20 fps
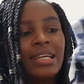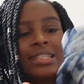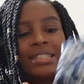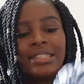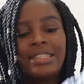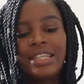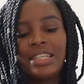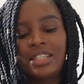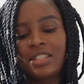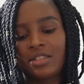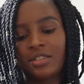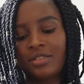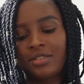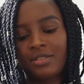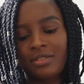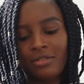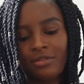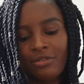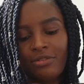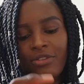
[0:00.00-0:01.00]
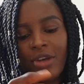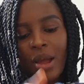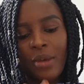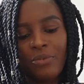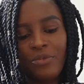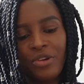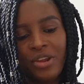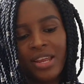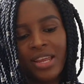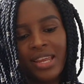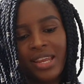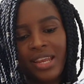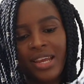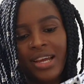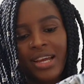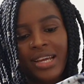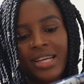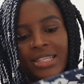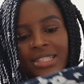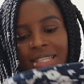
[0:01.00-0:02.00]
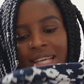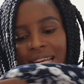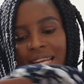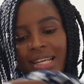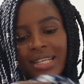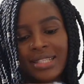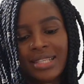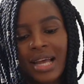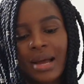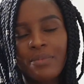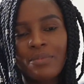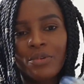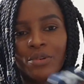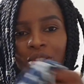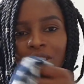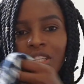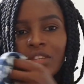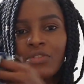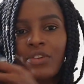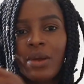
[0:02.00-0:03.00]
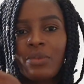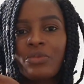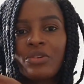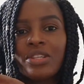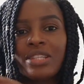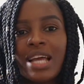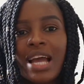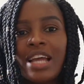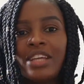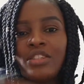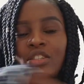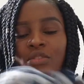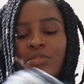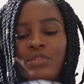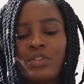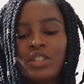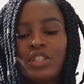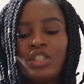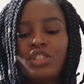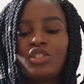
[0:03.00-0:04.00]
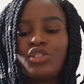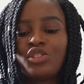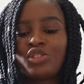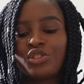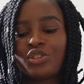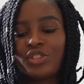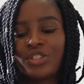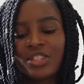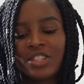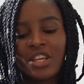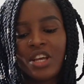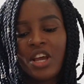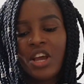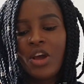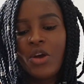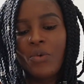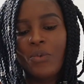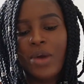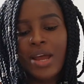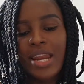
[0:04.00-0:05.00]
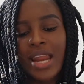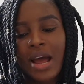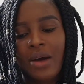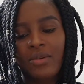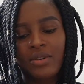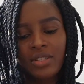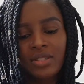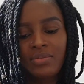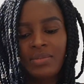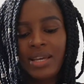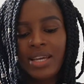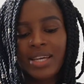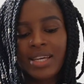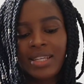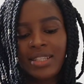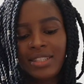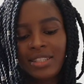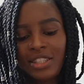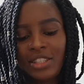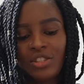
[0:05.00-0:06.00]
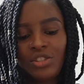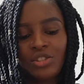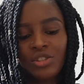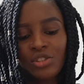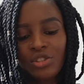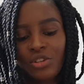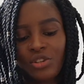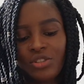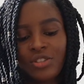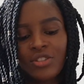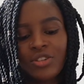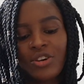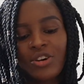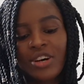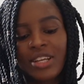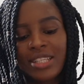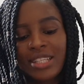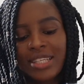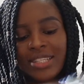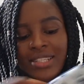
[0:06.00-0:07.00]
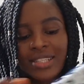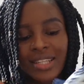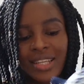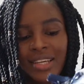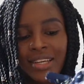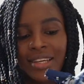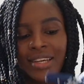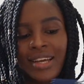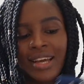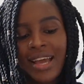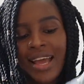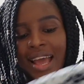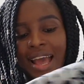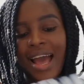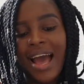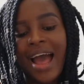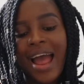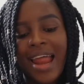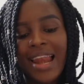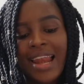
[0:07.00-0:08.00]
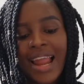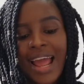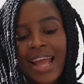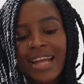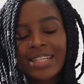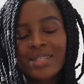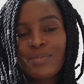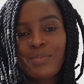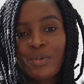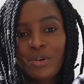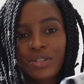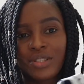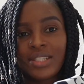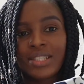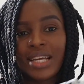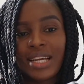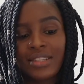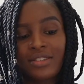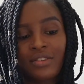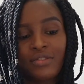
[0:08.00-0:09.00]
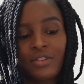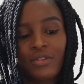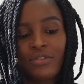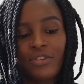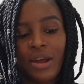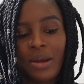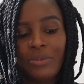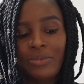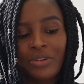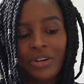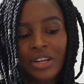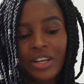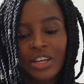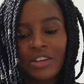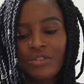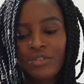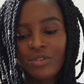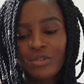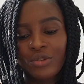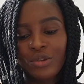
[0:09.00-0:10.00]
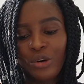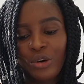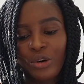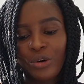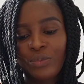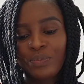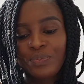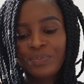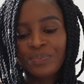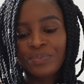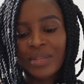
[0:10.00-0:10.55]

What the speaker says: This fabric here is an example. This fabric that I used for this short. When I was making this short, honestly, I liked both sides of the fabric, even though